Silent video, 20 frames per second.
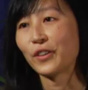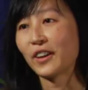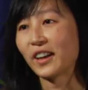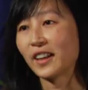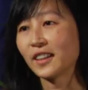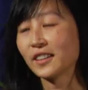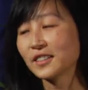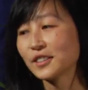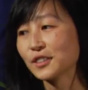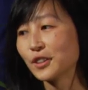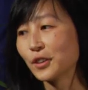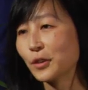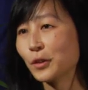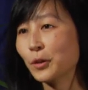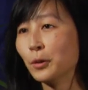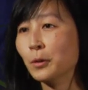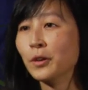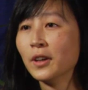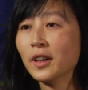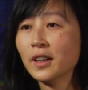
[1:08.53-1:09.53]
All right,
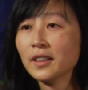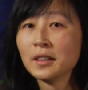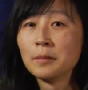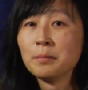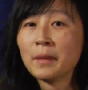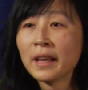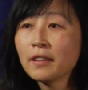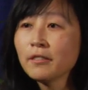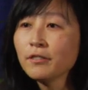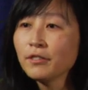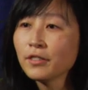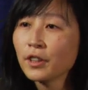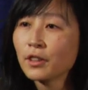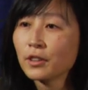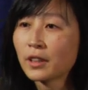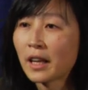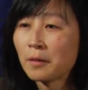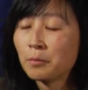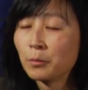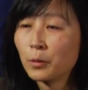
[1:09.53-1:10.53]
so the main
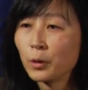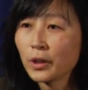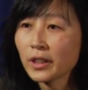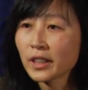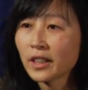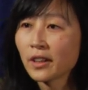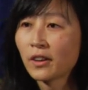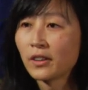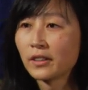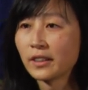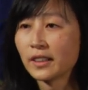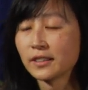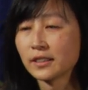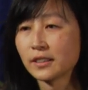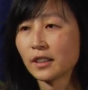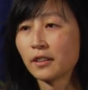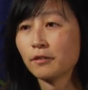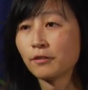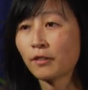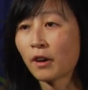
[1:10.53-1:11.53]
field I'm working on
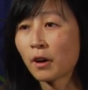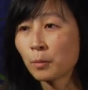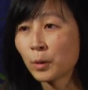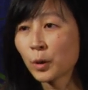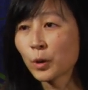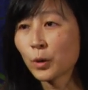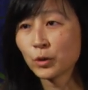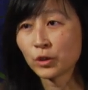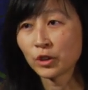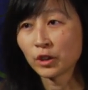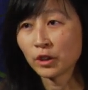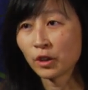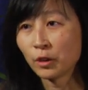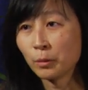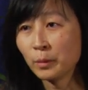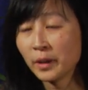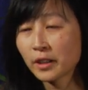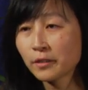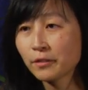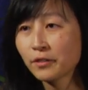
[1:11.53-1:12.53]
is a
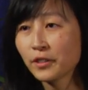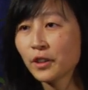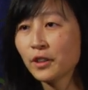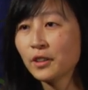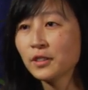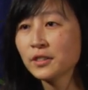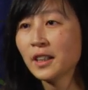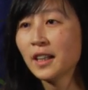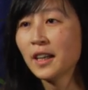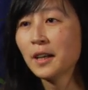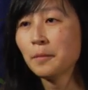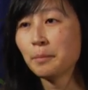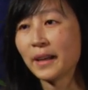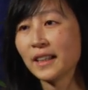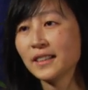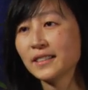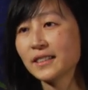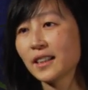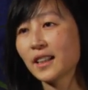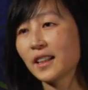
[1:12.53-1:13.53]
pharmacogenomic field.
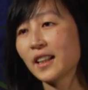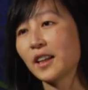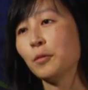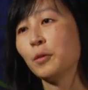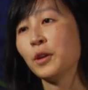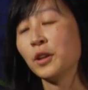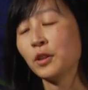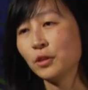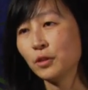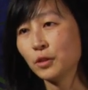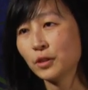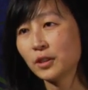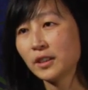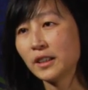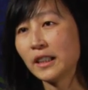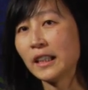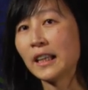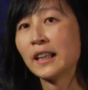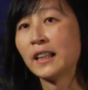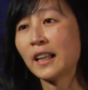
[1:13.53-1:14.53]
Basically, we use
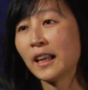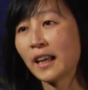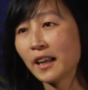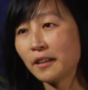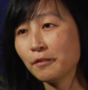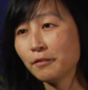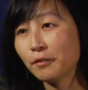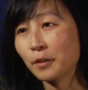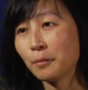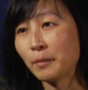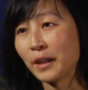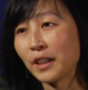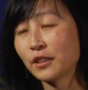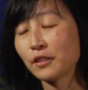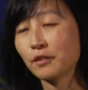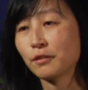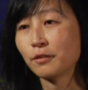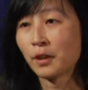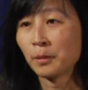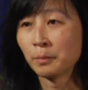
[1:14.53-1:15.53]
DNA
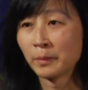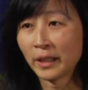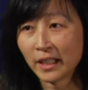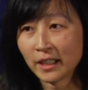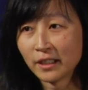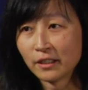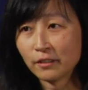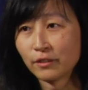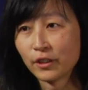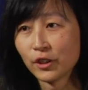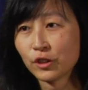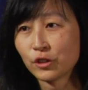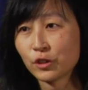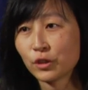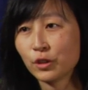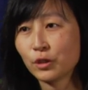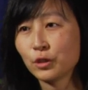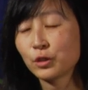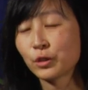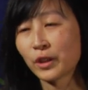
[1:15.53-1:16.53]
information from an
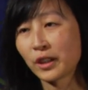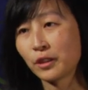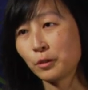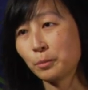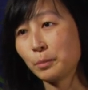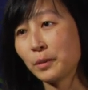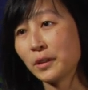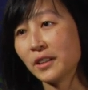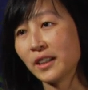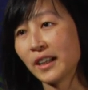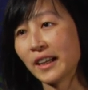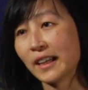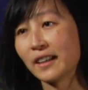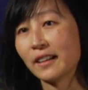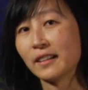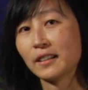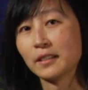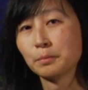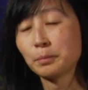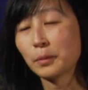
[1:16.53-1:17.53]
individual, try to
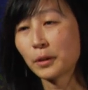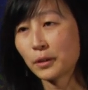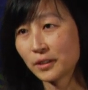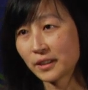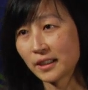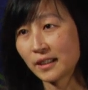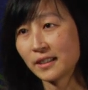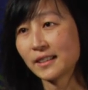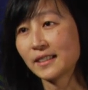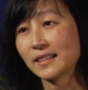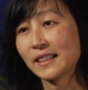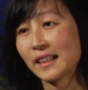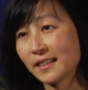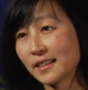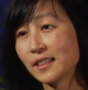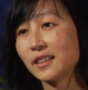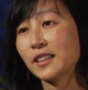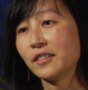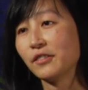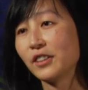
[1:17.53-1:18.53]
predict a person's
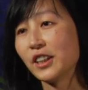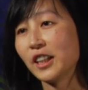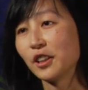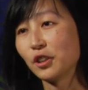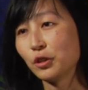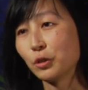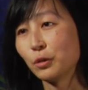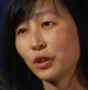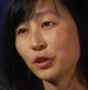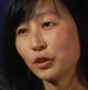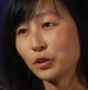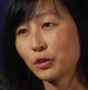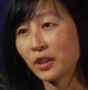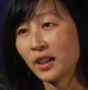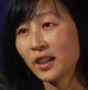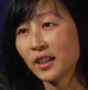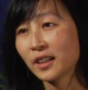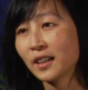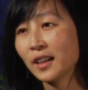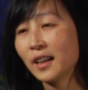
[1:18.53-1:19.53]
sensitivity to a
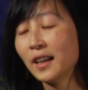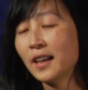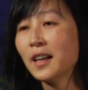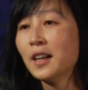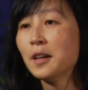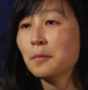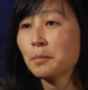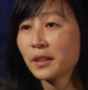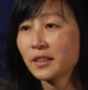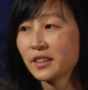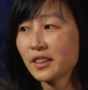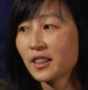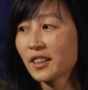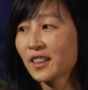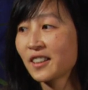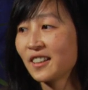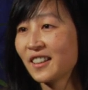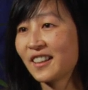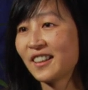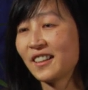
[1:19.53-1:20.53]
drug.
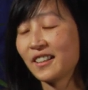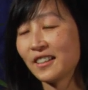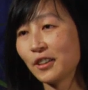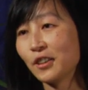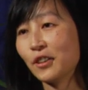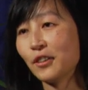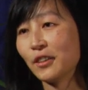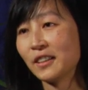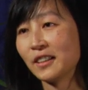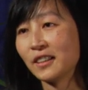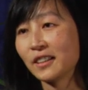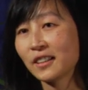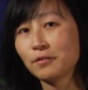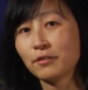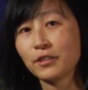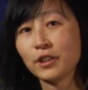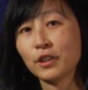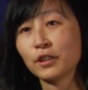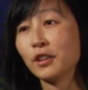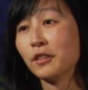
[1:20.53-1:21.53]
Particularly, you know, in the
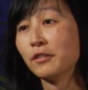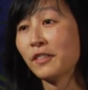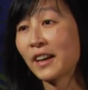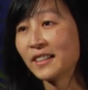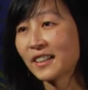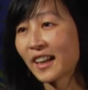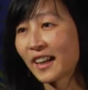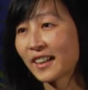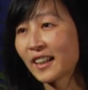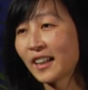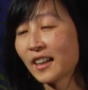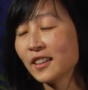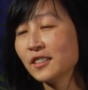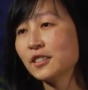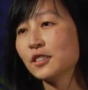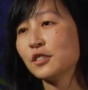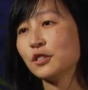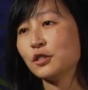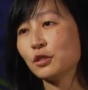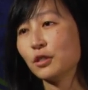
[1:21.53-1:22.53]
field of
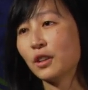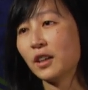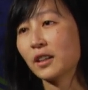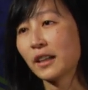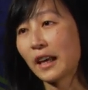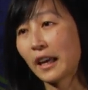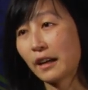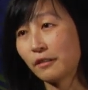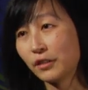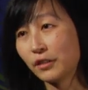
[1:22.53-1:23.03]
anti-cancer drug,